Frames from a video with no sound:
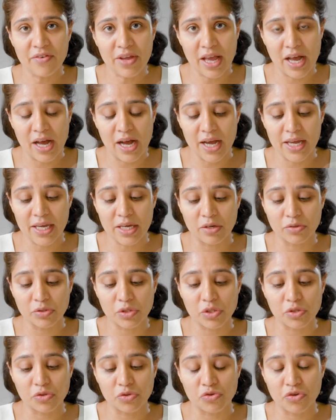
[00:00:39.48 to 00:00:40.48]
high
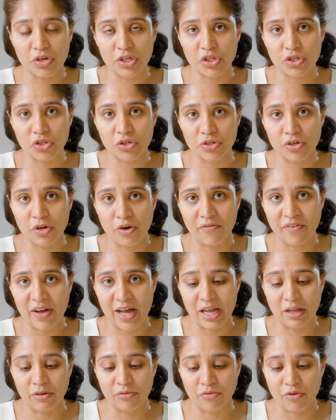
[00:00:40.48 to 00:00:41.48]
concentration of
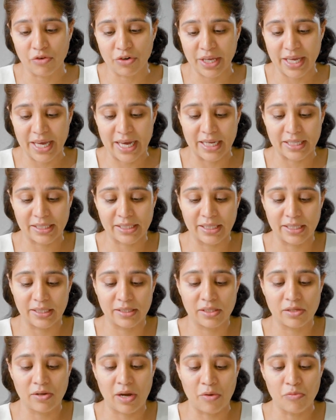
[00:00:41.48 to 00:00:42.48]
hyaluronic
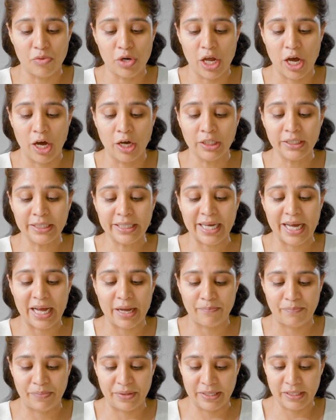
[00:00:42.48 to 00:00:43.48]
acid. So I will
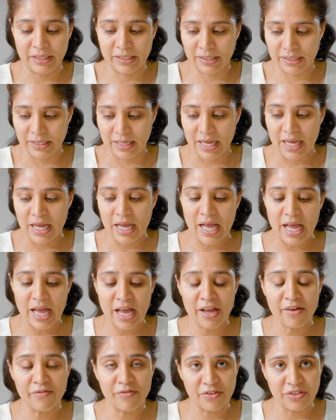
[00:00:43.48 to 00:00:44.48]
uncap it.
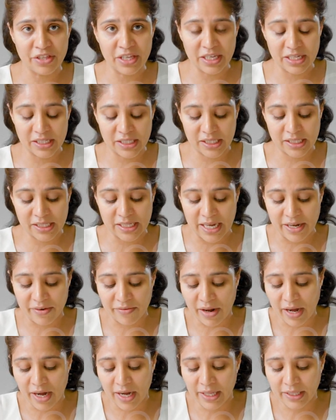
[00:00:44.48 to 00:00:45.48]
Everything is
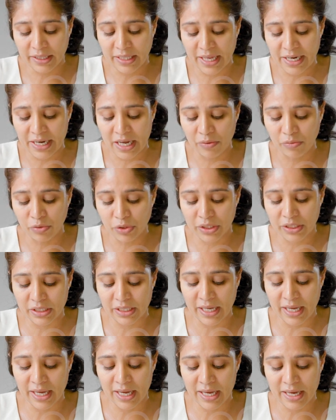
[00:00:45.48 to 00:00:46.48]
sterile, and I will
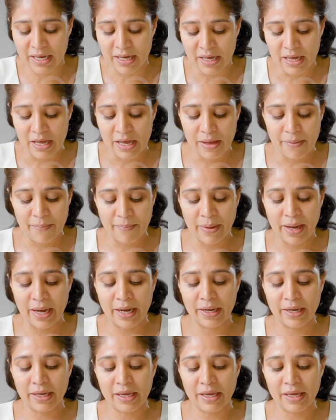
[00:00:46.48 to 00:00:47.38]
take my